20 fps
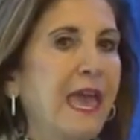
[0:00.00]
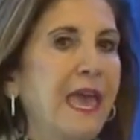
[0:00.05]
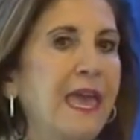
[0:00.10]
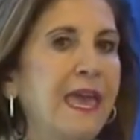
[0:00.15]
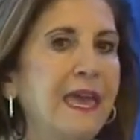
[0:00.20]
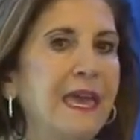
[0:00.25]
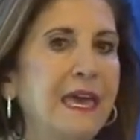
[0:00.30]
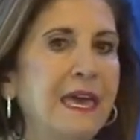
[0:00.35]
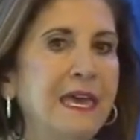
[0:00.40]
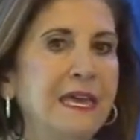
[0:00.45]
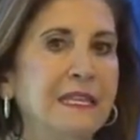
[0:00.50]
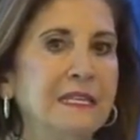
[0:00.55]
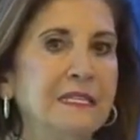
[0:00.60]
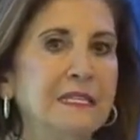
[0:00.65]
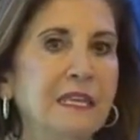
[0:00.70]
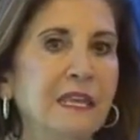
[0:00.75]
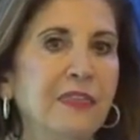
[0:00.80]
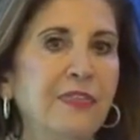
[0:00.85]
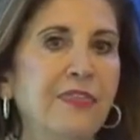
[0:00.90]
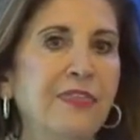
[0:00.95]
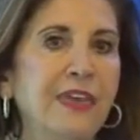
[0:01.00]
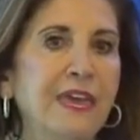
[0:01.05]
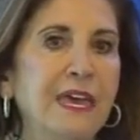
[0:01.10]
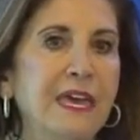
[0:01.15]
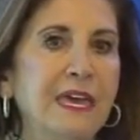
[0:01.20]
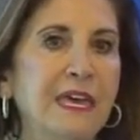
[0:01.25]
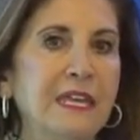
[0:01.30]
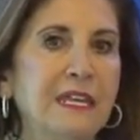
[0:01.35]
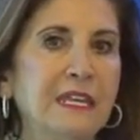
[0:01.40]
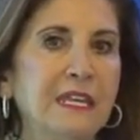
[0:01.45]
And
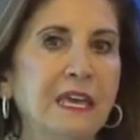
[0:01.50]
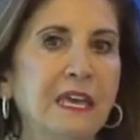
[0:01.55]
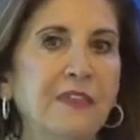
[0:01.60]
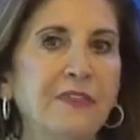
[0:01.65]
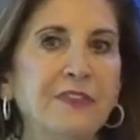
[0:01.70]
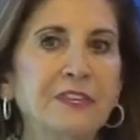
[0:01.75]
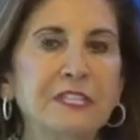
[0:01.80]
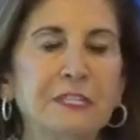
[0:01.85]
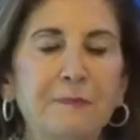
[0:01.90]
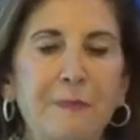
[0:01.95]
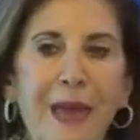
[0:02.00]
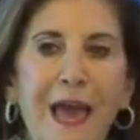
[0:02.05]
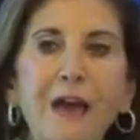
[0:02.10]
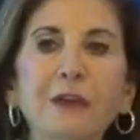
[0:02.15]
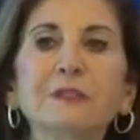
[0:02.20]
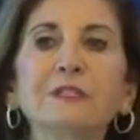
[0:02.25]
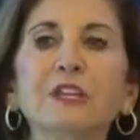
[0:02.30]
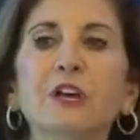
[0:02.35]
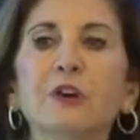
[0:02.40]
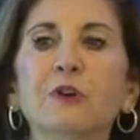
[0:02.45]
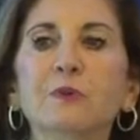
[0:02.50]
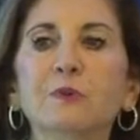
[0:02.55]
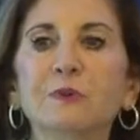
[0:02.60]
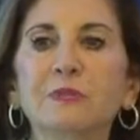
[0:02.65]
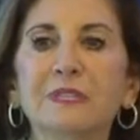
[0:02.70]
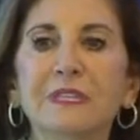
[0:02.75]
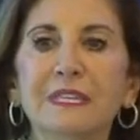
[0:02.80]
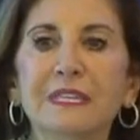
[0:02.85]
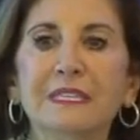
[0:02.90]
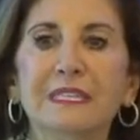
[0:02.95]
then the spouse
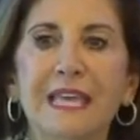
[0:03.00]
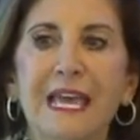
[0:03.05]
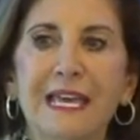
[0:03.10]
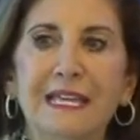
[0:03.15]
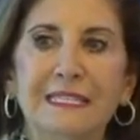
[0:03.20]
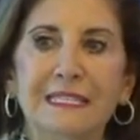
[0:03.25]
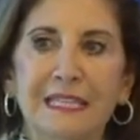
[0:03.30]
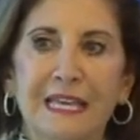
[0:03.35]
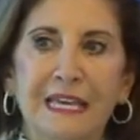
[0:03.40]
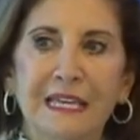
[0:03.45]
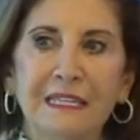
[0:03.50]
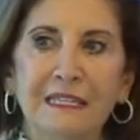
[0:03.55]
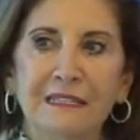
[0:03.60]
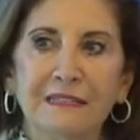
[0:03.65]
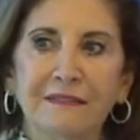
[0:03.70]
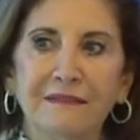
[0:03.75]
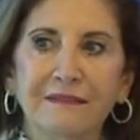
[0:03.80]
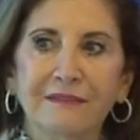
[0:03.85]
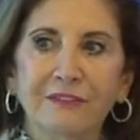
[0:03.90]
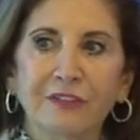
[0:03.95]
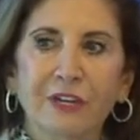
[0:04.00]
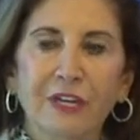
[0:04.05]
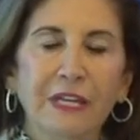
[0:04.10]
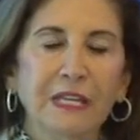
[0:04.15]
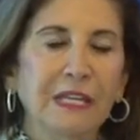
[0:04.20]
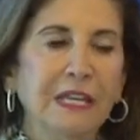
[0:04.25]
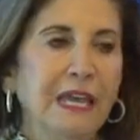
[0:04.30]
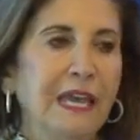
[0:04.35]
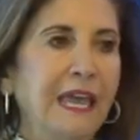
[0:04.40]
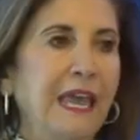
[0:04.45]
owns this asset,
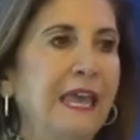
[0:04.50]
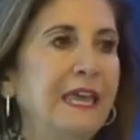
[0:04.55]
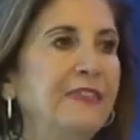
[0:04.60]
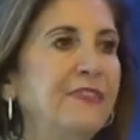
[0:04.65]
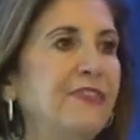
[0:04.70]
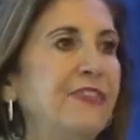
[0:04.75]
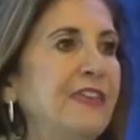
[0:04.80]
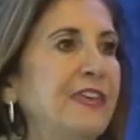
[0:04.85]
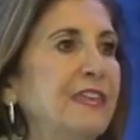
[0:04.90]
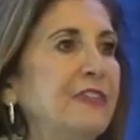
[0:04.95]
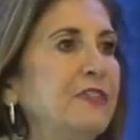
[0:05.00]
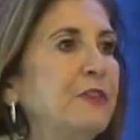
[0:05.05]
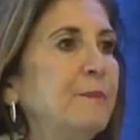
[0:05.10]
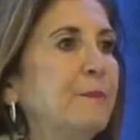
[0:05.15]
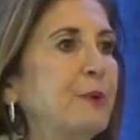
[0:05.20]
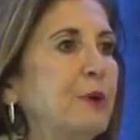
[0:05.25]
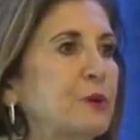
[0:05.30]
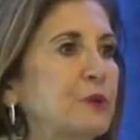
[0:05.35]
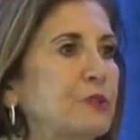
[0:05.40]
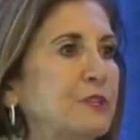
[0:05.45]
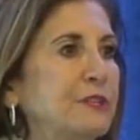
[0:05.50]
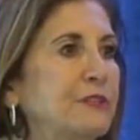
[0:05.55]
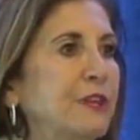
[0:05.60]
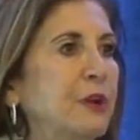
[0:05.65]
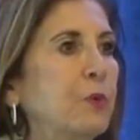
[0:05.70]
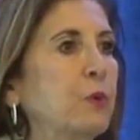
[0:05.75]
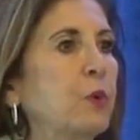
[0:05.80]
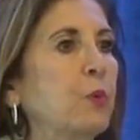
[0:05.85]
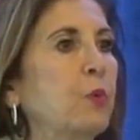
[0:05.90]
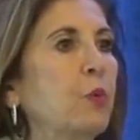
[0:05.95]
right? And then the person
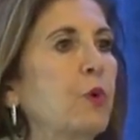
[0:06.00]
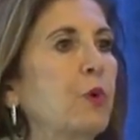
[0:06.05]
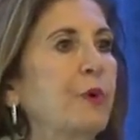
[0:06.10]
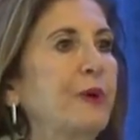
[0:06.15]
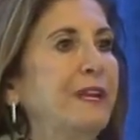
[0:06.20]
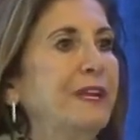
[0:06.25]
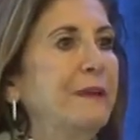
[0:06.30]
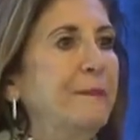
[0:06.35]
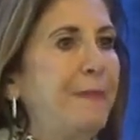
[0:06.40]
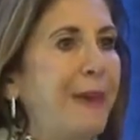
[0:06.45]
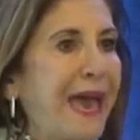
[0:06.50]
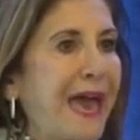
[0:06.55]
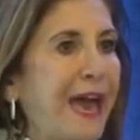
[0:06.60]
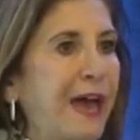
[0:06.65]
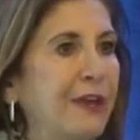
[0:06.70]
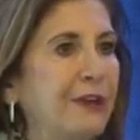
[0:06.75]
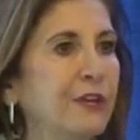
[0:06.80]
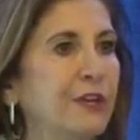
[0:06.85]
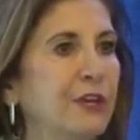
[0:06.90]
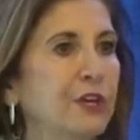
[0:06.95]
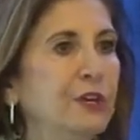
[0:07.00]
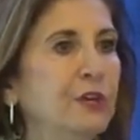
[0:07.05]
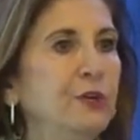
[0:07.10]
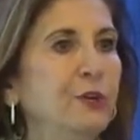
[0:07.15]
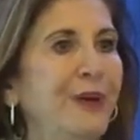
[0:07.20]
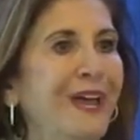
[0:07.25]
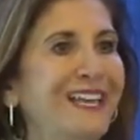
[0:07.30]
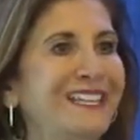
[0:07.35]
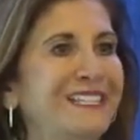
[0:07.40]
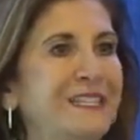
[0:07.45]
that we're worried about
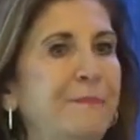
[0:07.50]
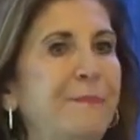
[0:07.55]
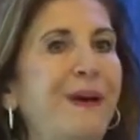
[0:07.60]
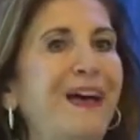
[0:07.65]
who has the